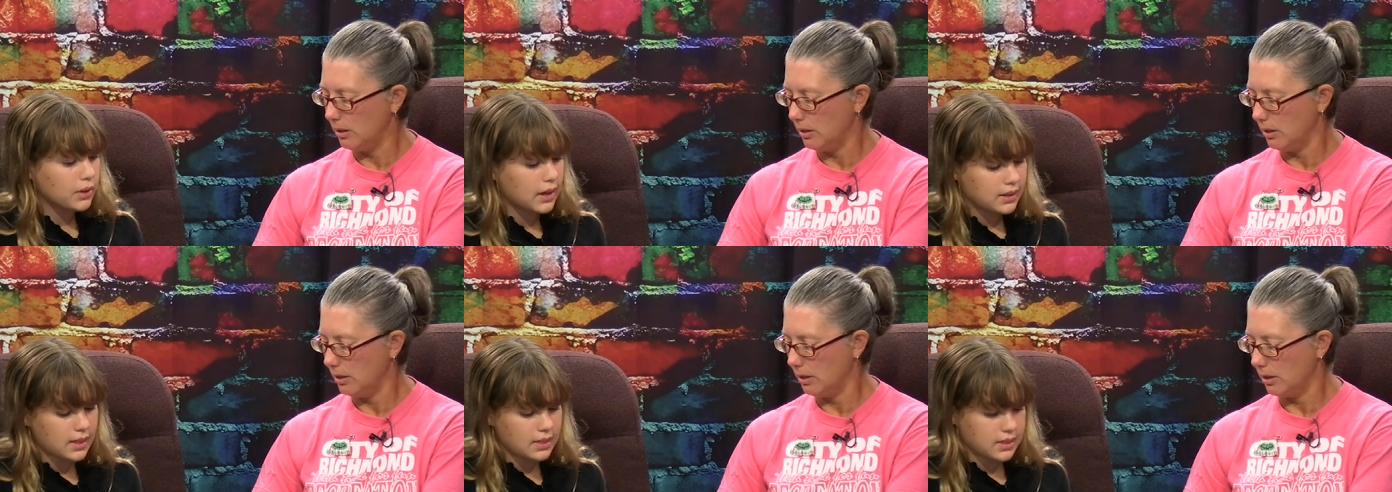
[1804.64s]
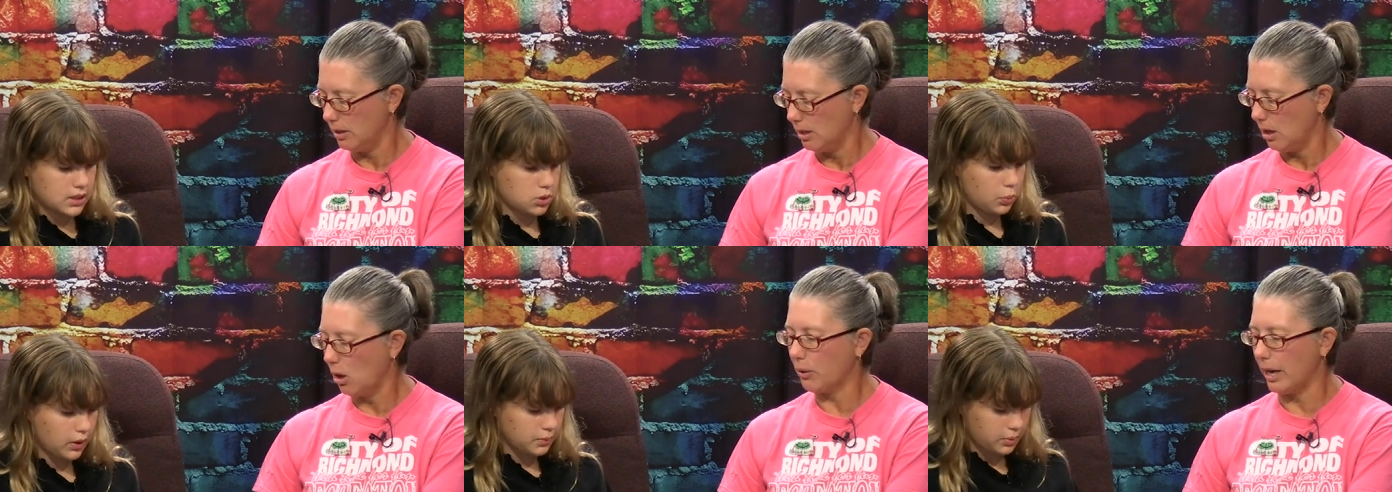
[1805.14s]
Speaker 1: one and then
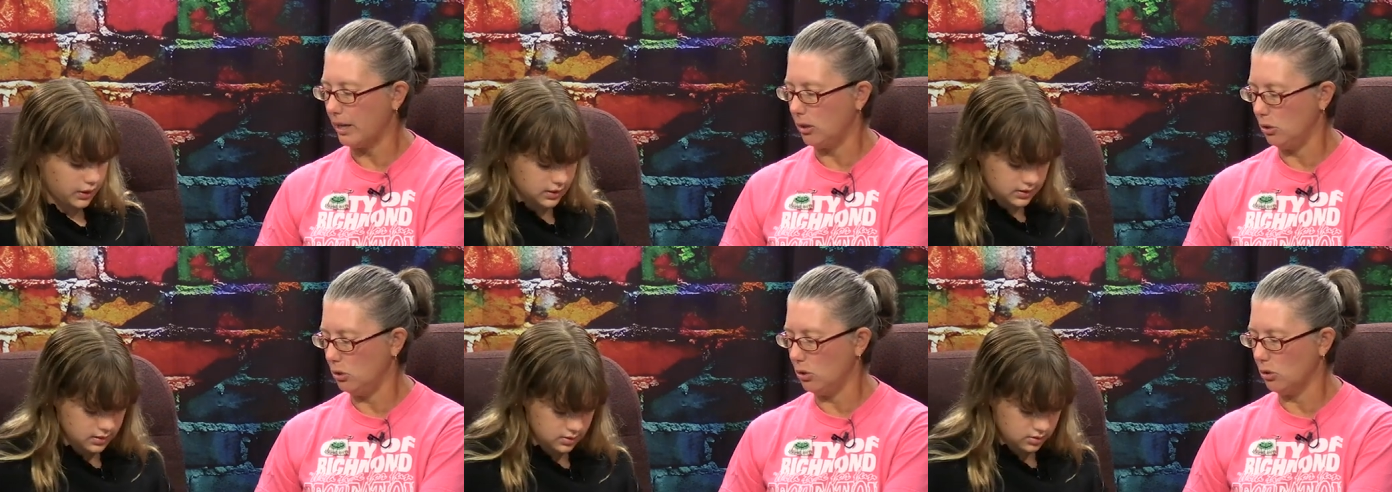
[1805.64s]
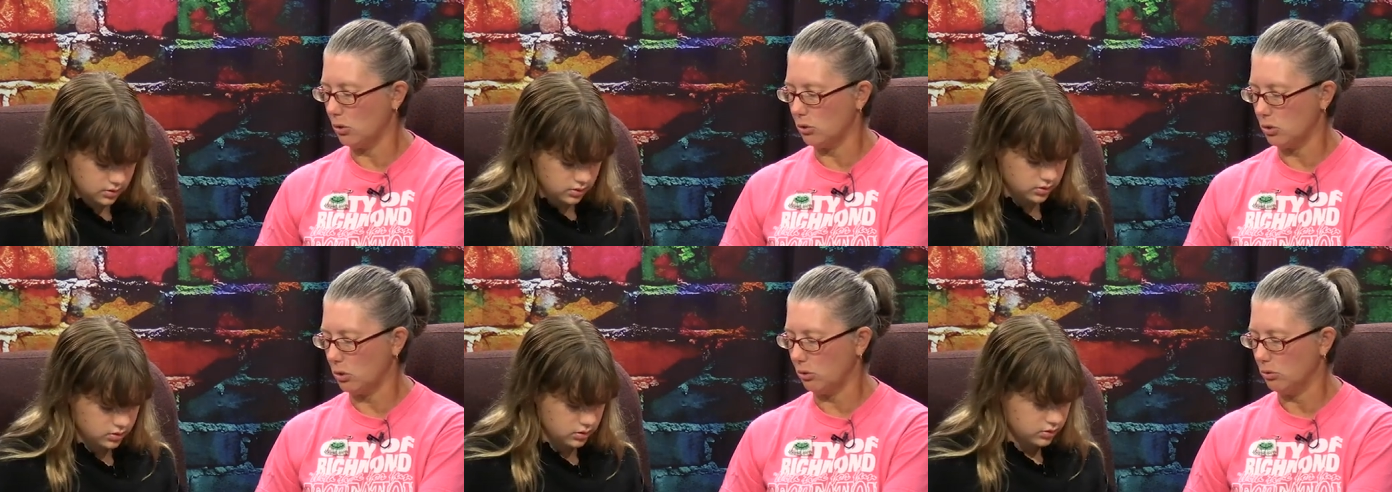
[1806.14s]
this one. Okay, last. you do
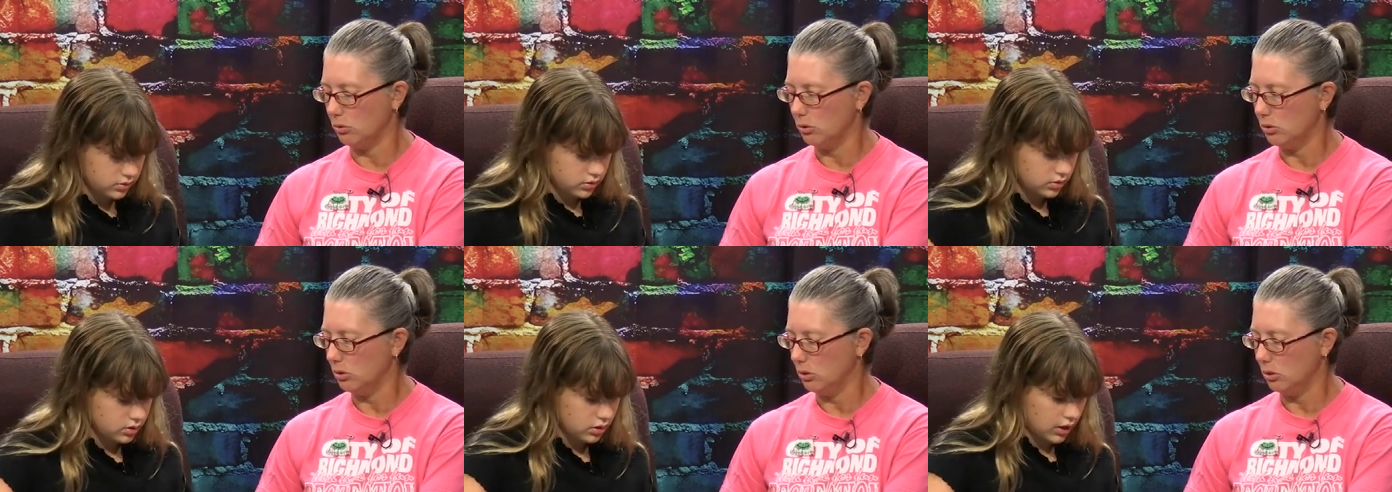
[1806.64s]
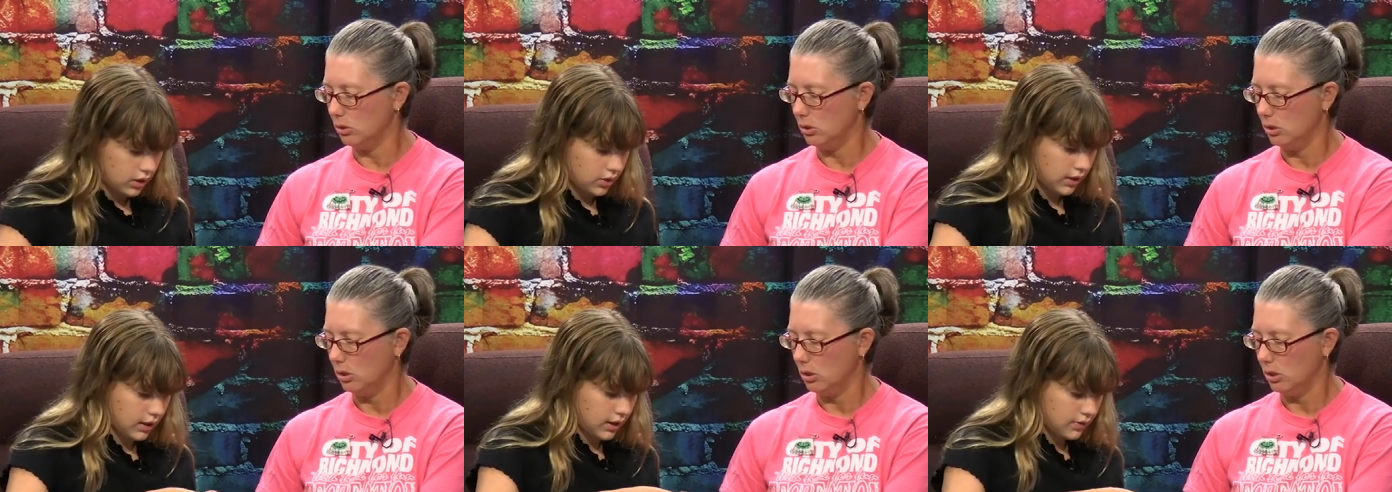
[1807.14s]
those two.
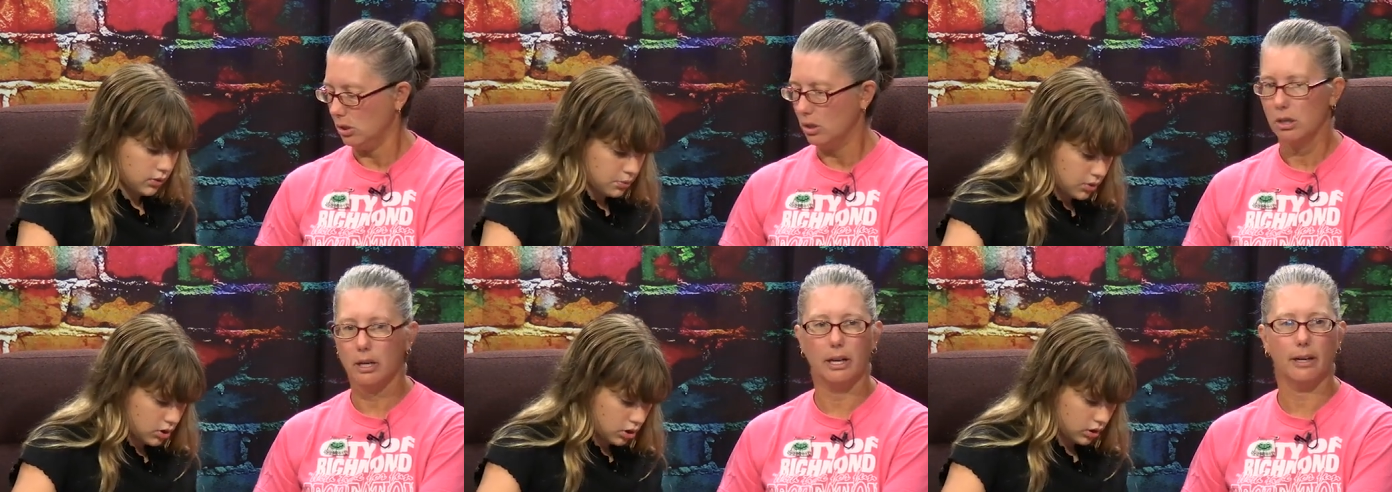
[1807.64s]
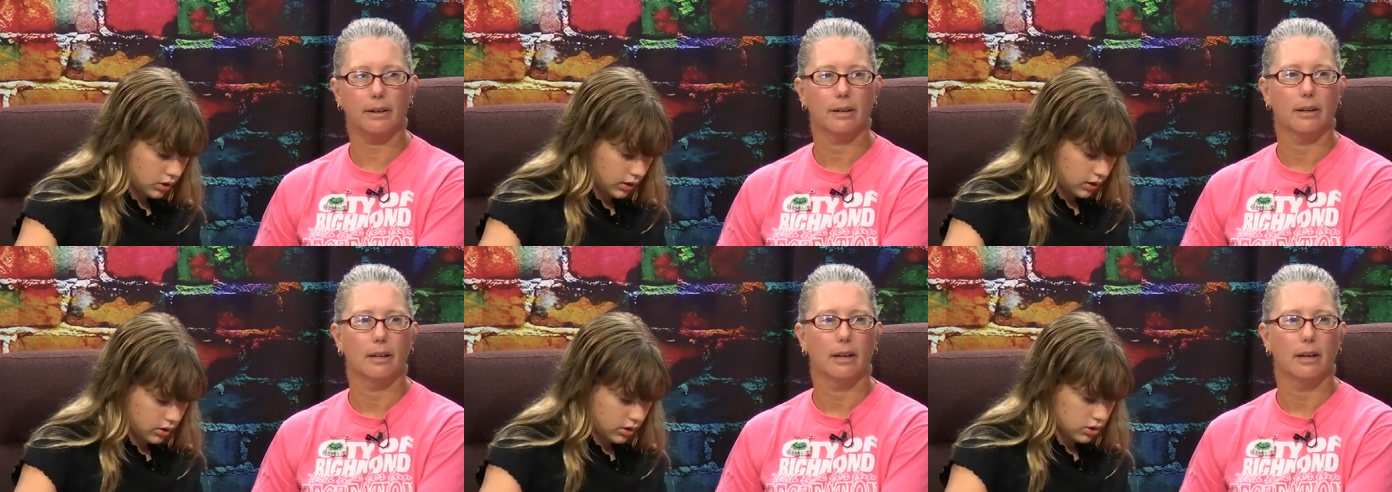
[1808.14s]
Okay.
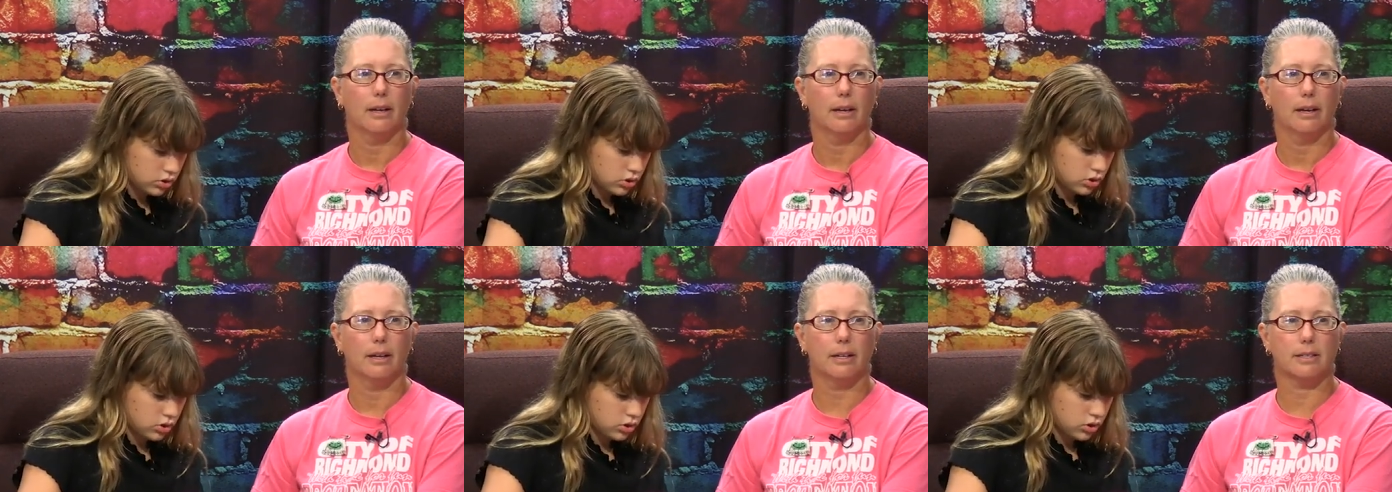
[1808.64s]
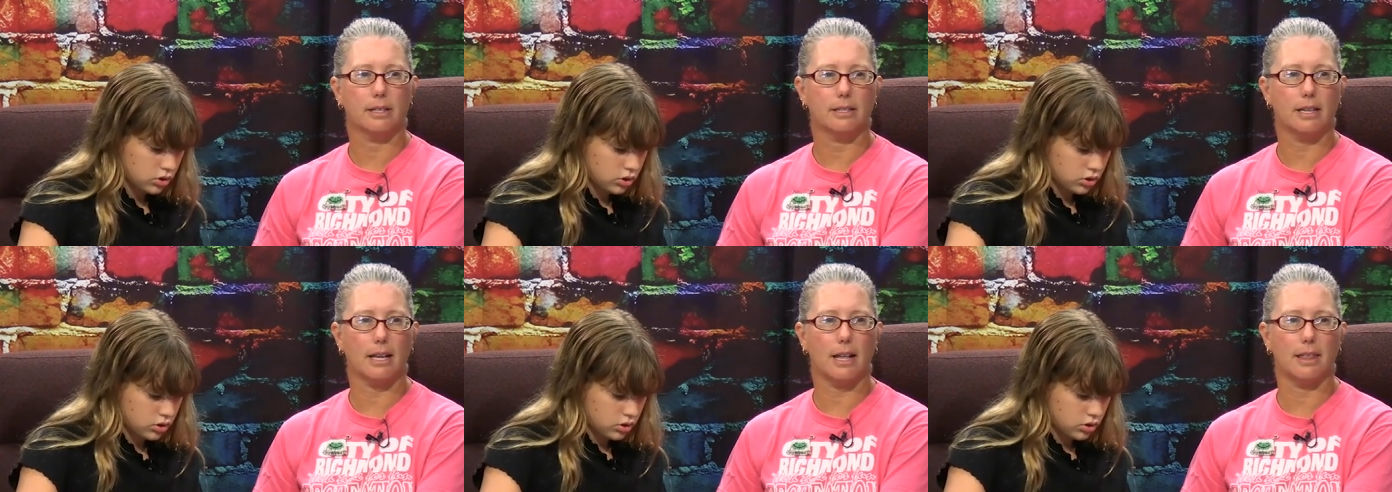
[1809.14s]
And as I
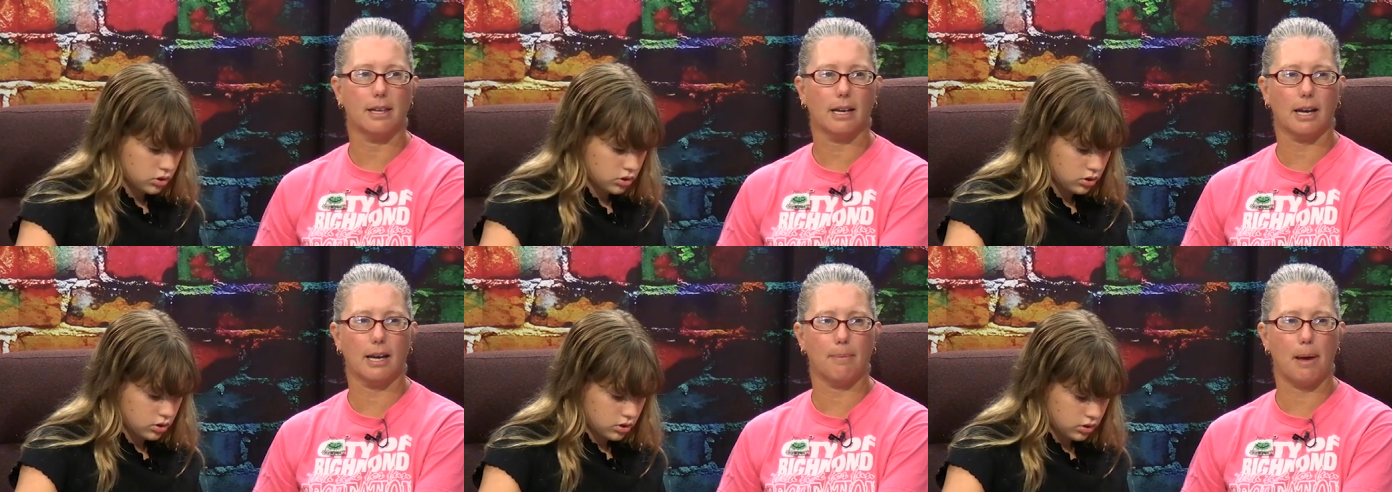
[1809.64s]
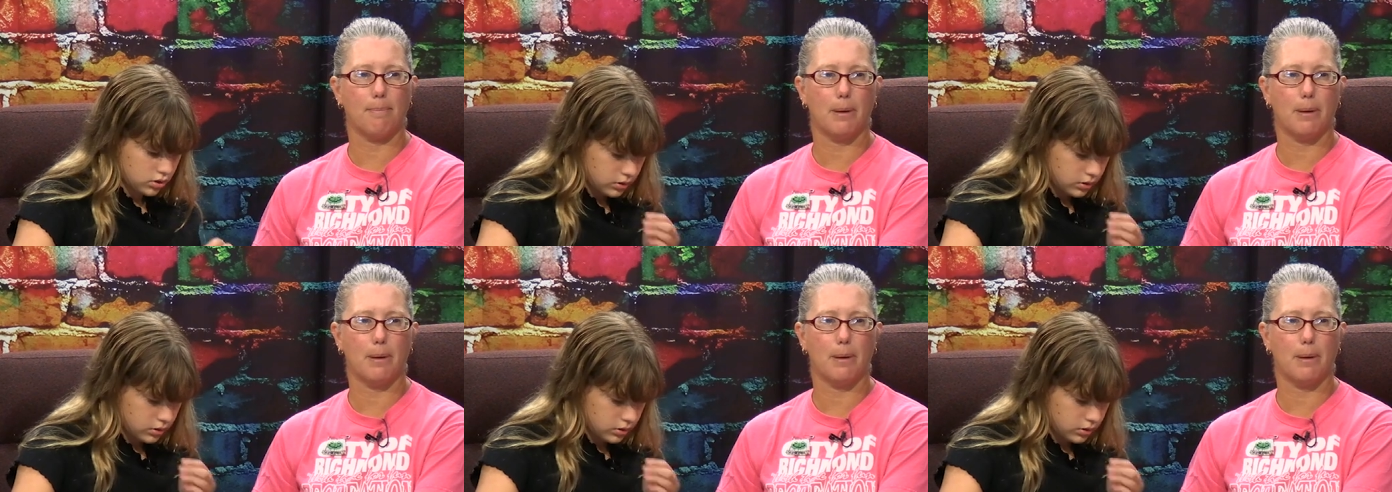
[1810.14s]
said, I think I got my